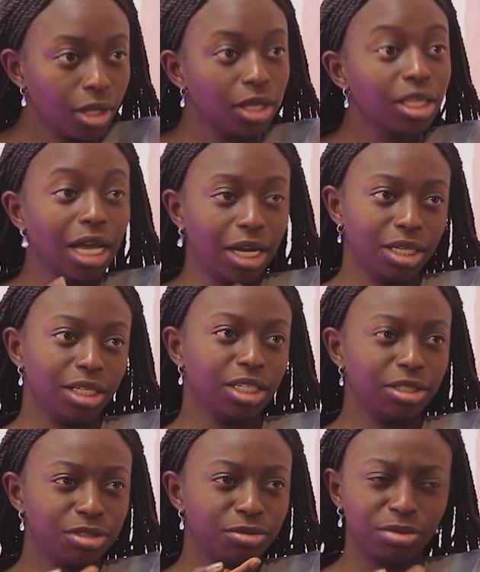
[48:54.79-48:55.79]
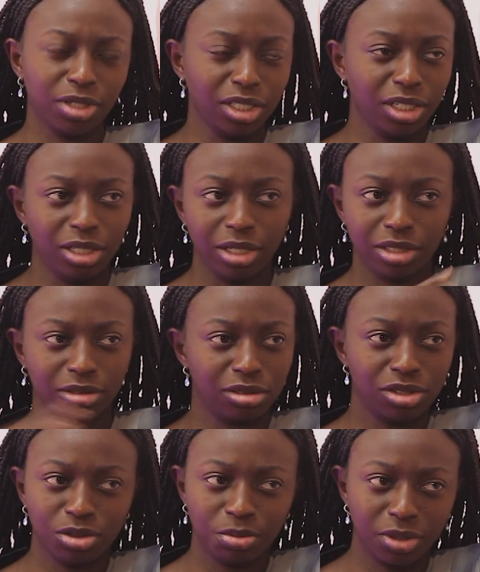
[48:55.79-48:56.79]
Yeah, he's yeah. really, like,
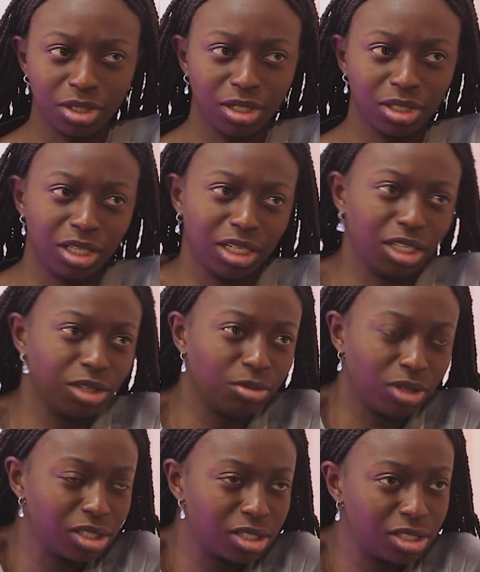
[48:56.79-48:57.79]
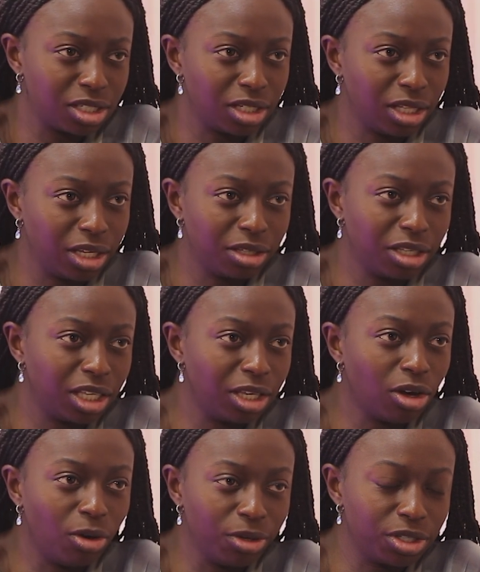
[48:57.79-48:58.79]
super good. Like, he wants to, like, he
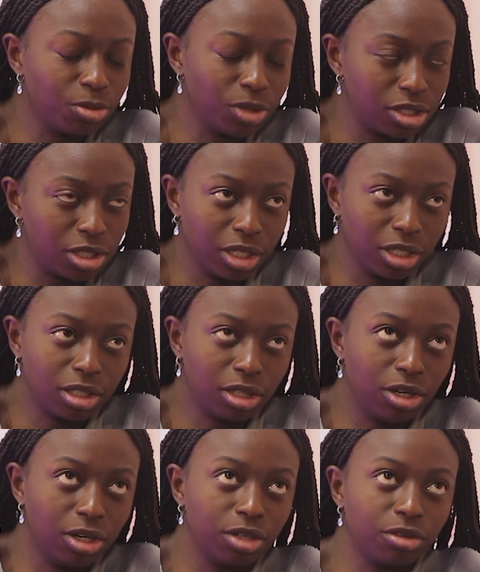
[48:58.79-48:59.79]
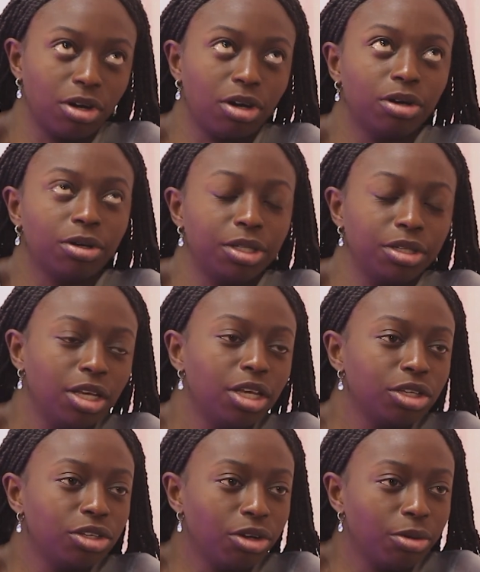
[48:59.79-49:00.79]
always wants to, like, learn, grow, and,
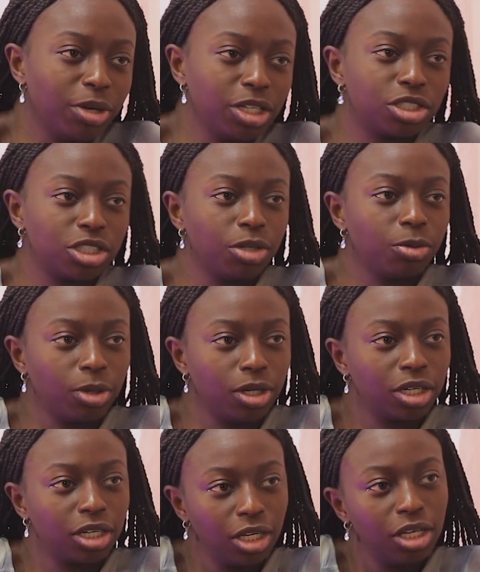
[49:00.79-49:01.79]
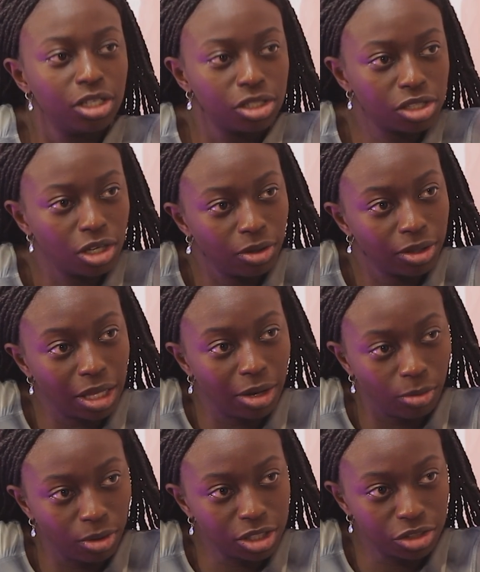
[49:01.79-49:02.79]
you know, make Beautiful. shit work. Yeah. So that
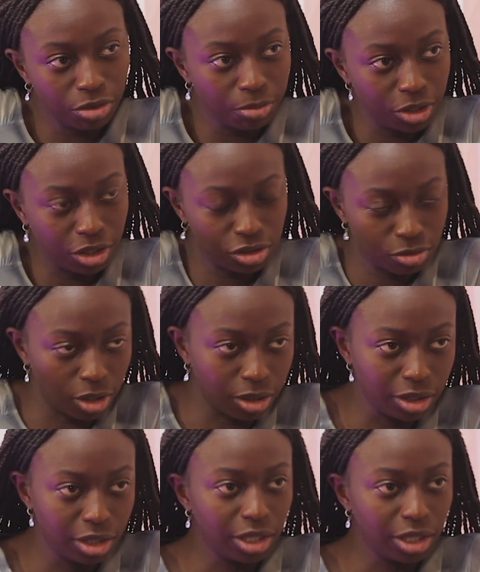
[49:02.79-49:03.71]
works for me as well.